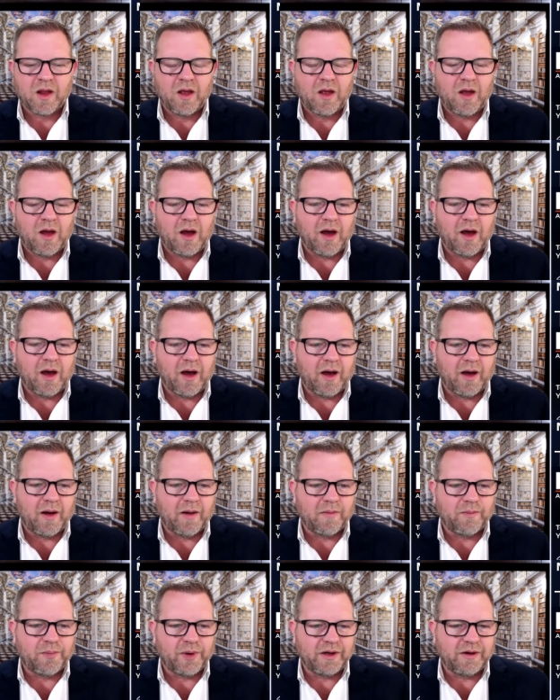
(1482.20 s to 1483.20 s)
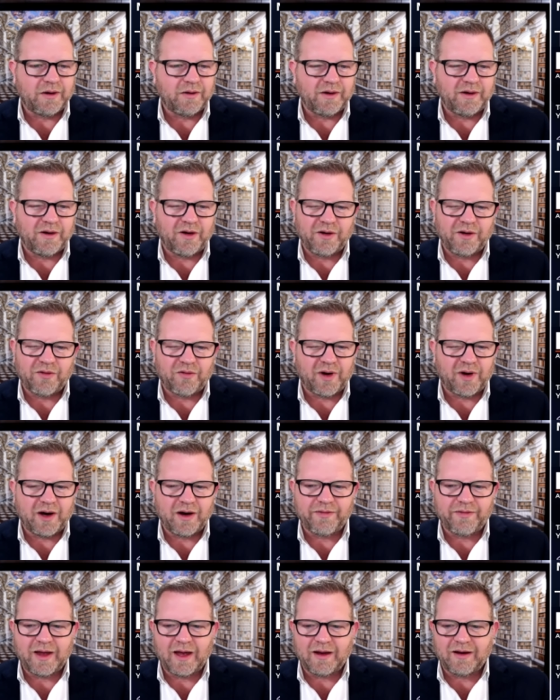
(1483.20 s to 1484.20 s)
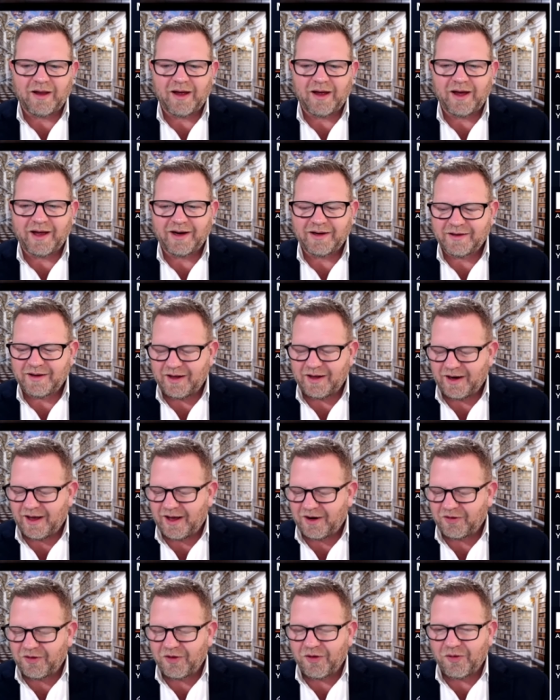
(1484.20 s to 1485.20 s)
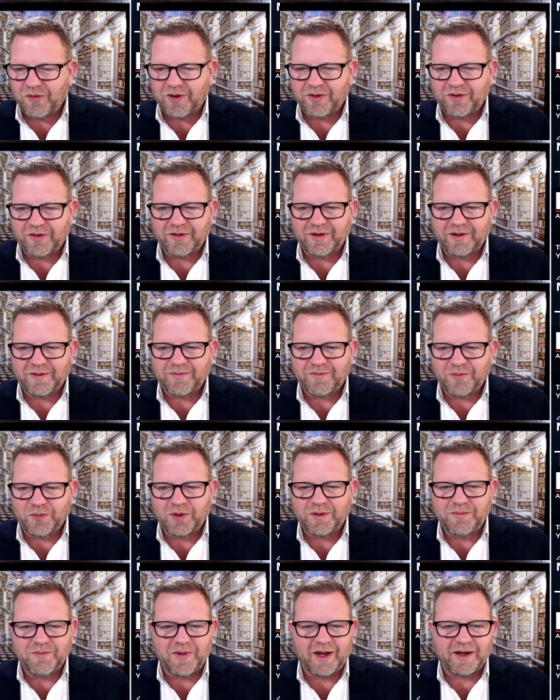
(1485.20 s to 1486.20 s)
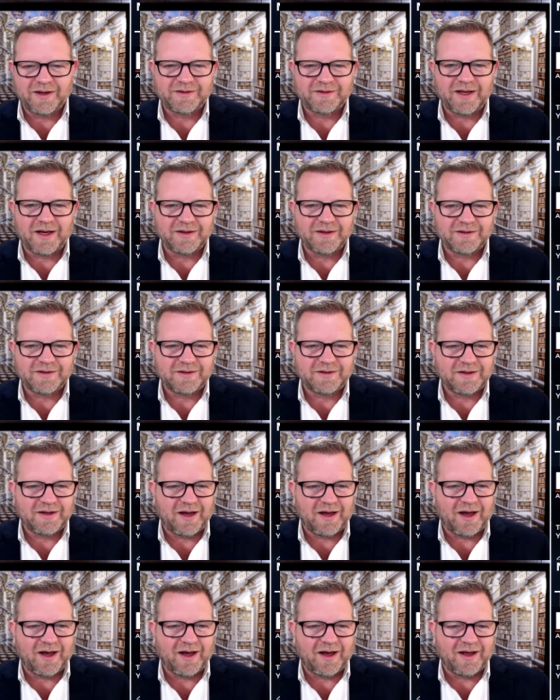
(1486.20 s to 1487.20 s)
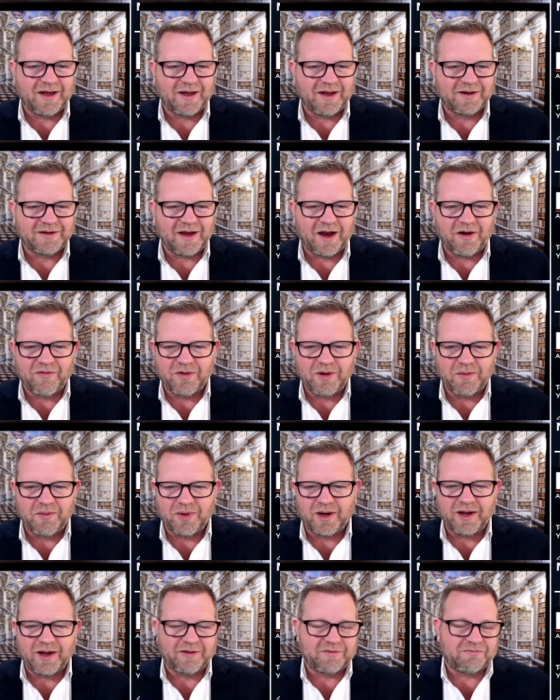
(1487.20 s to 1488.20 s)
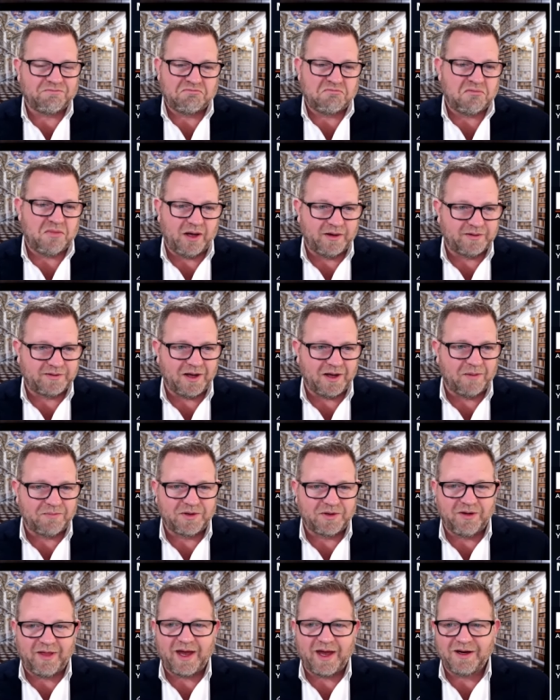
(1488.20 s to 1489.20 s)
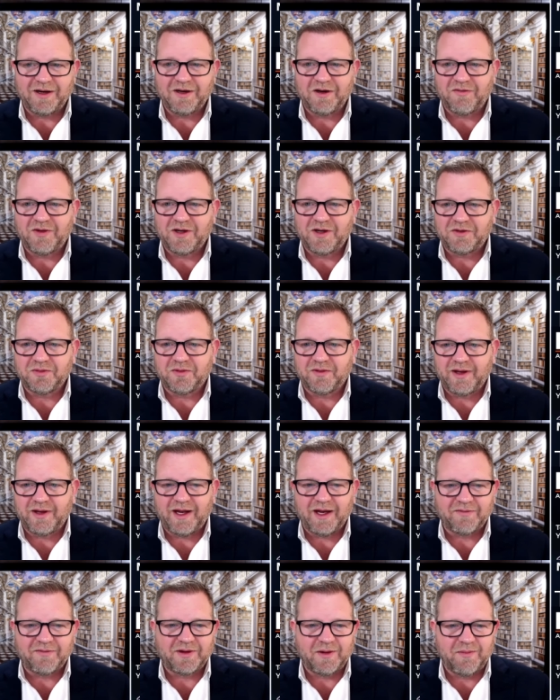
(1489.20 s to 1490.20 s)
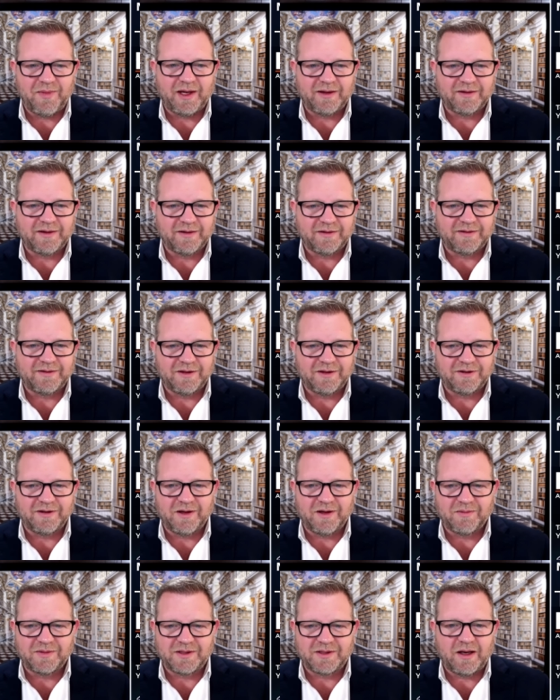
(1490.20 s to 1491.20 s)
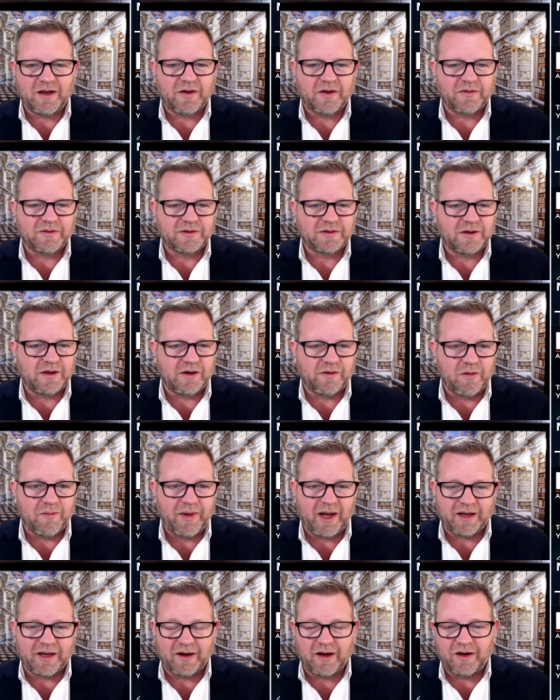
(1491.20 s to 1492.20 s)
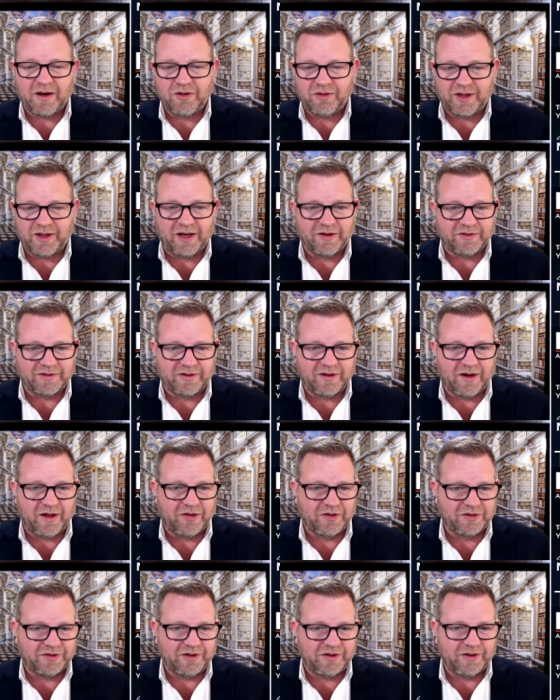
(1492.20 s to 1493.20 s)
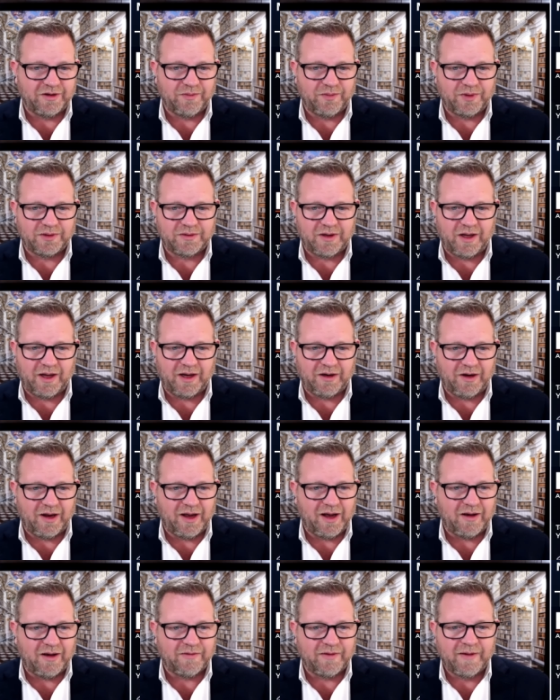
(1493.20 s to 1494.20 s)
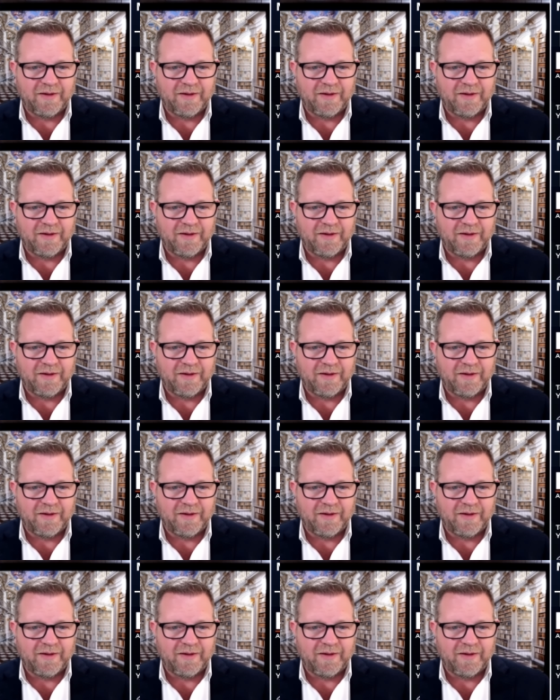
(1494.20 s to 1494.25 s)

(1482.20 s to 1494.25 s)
Uh, but you you know you're right on that line, and I don't know whether it would make sense. Uh, it's everybody. It, it's up to that individual. They have to make the decision themselves. If you're making hundred thousand dollars a year and you have